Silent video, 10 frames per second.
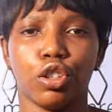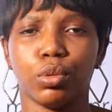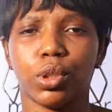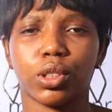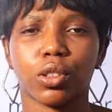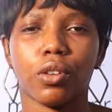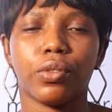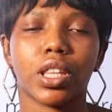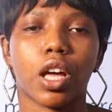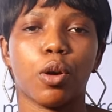you will
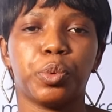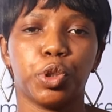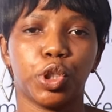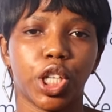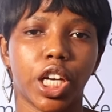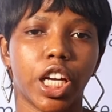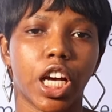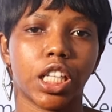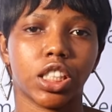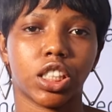discover that option A
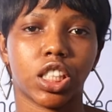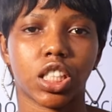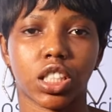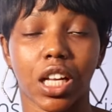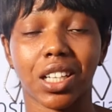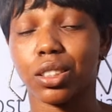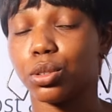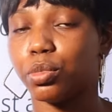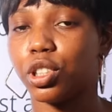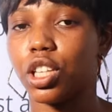and C is likely
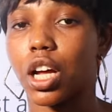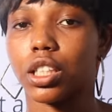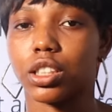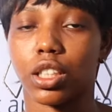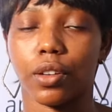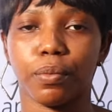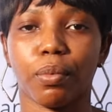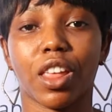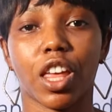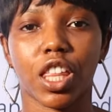to be the answer,
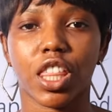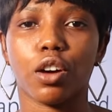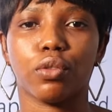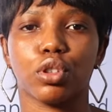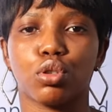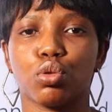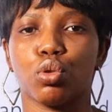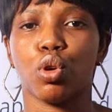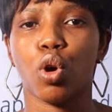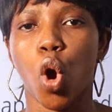either of the
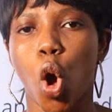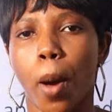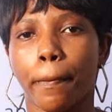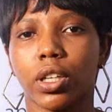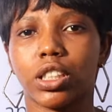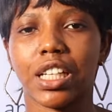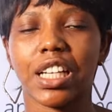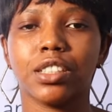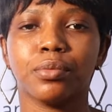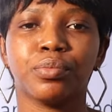two. But
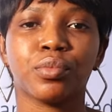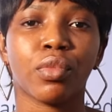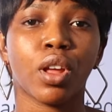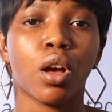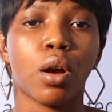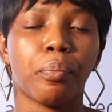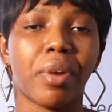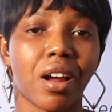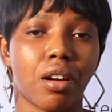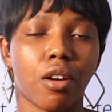then,
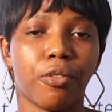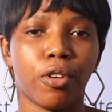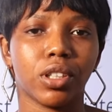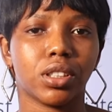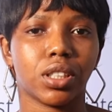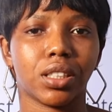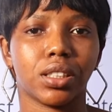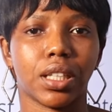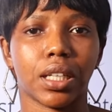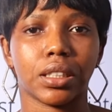paragraph 4
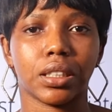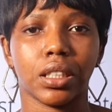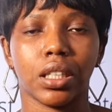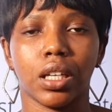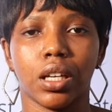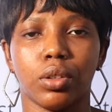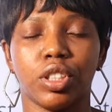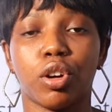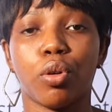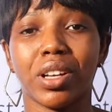states that
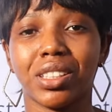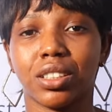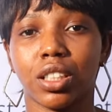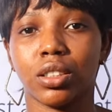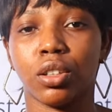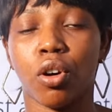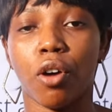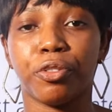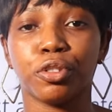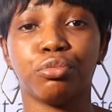the question
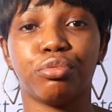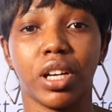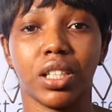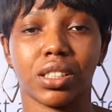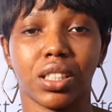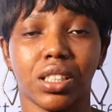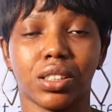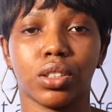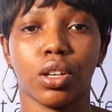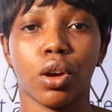often raised
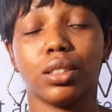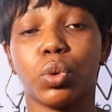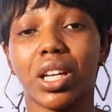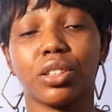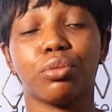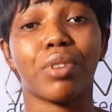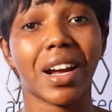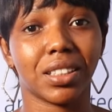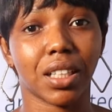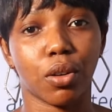is and whether the
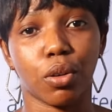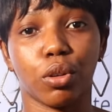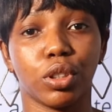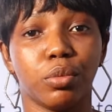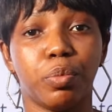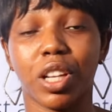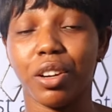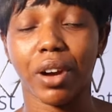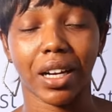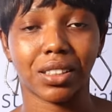writer or the
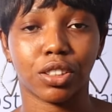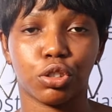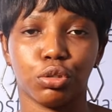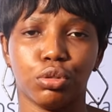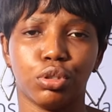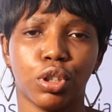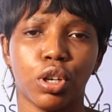playwright should